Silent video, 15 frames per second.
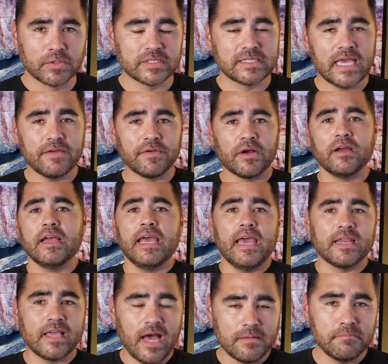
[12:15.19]
and Savior
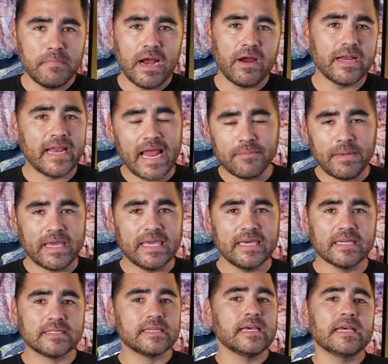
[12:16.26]
and gotten married and had my
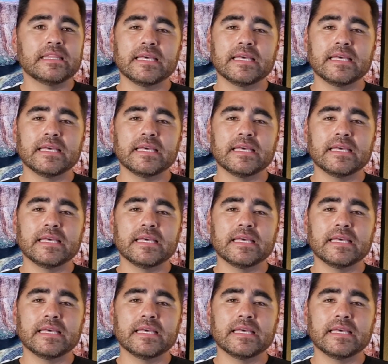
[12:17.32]
kids.